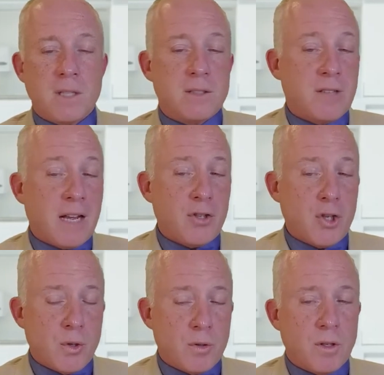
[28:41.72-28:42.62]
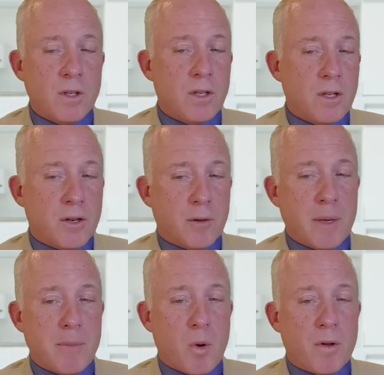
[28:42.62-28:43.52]
Stay tuned, there will
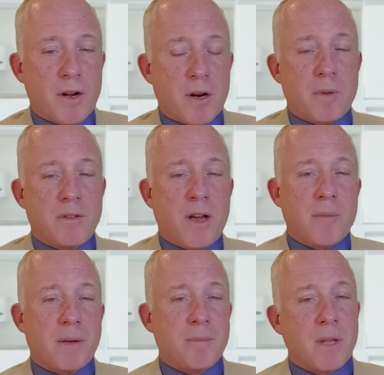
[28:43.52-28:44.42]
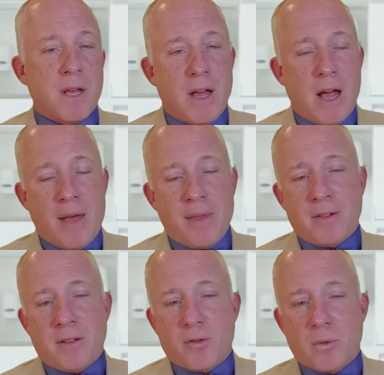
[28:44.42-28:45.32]
be more therapies coming. And
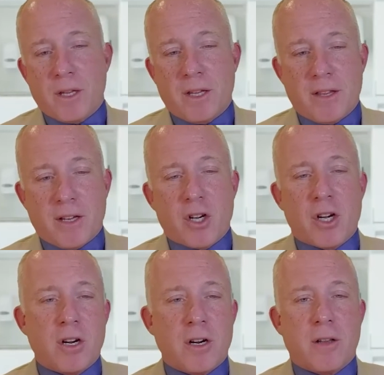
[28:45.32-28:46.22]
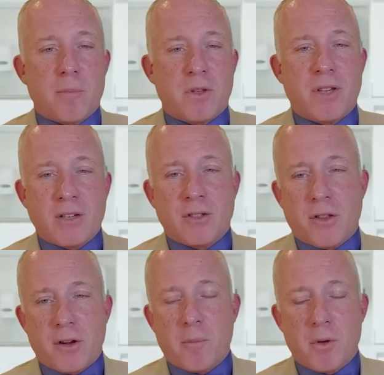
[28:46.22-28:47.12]
this is really the current potential
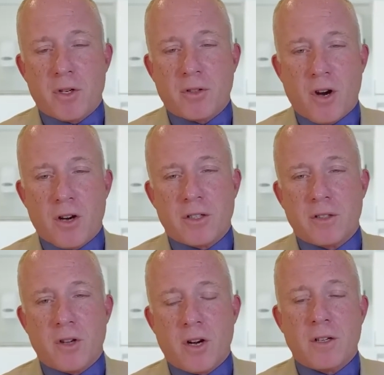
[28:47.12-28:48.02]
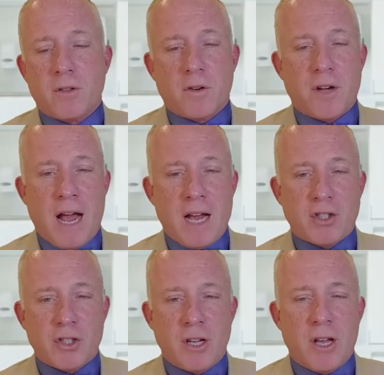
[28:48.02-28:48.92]
therapeutic tar targets for
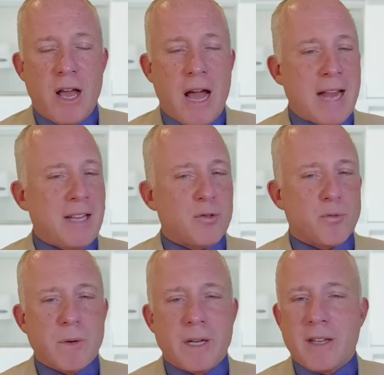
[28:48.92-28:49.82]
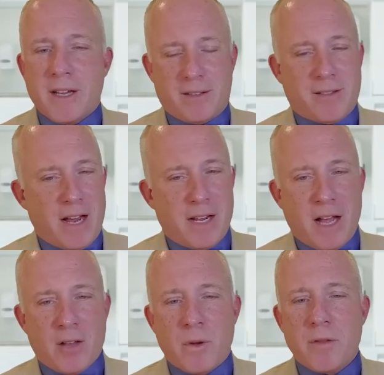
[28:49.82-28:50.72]
NASH. And it's really exciting.
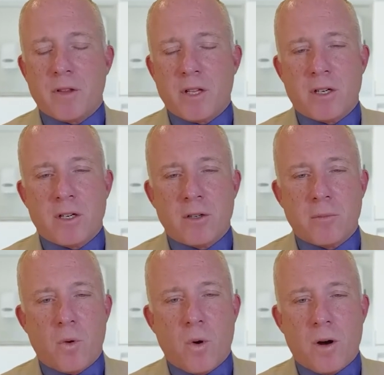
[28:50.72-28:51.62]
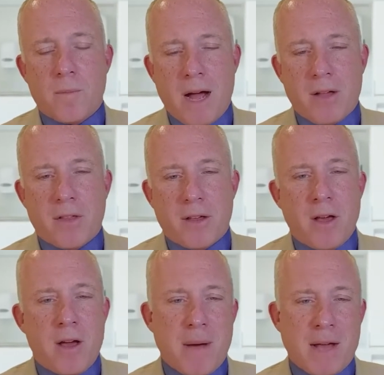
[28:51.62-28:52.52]
As we've learned more about the
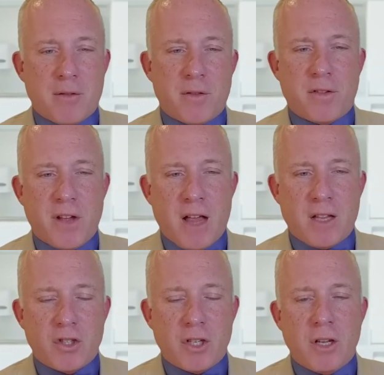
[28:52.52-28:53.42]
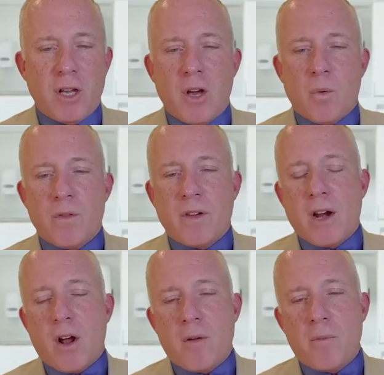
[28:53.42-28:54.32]
pathophysiology, we've
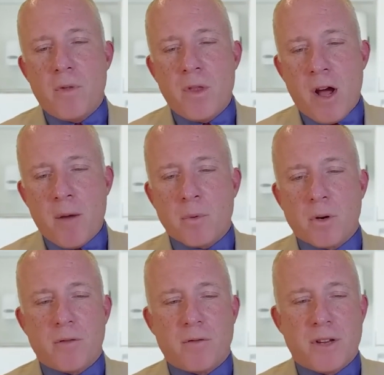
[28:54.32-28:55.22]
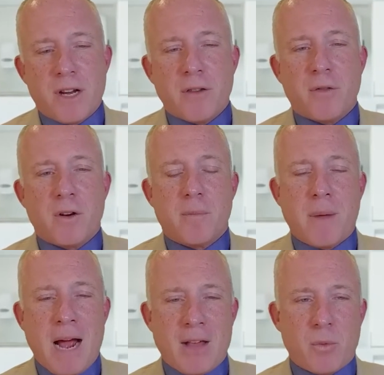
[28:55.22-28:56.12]
got a number of different
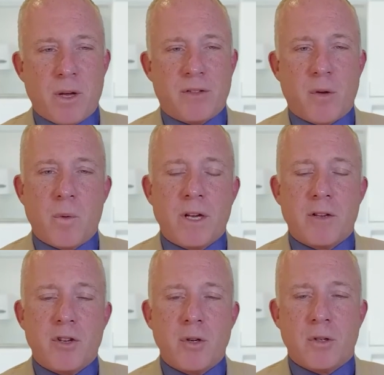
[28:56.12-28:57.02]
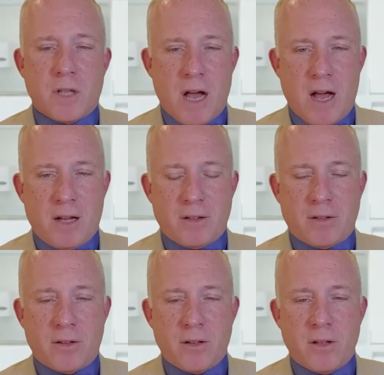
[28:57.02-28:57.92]
pathways that we could
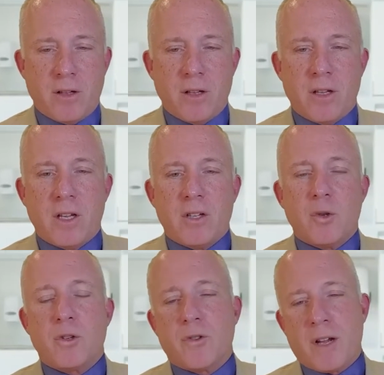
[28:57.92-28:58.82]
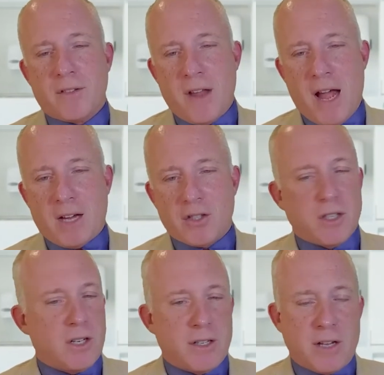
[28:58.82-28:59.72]
utilize to address NASH.
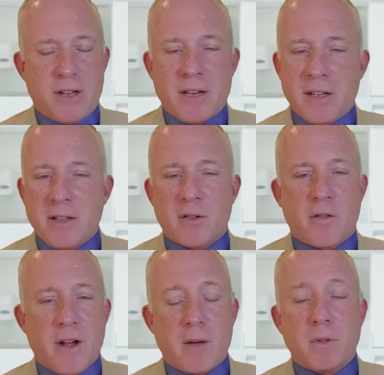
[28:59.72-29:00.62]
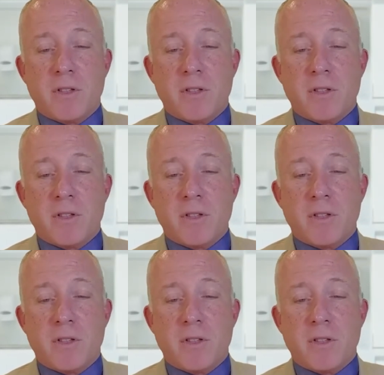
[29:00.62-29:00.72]
Now, none of these are available